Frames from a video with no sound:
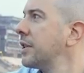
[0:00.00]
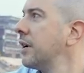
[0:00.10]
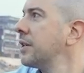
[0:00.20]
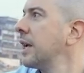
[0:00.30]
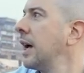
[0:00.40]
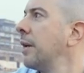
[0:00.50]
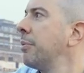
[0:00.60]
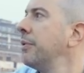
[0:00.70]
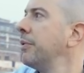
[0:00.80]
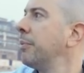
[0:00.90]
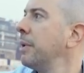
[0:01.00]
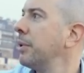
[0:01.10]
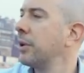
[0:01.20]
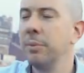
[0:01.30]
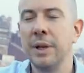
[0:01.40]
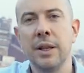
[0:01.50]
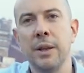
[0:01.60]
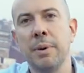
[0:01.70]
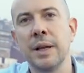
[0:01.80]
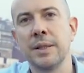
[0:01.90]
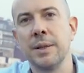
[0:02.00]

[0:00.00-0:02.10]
is starting to happen, people are coming down the banks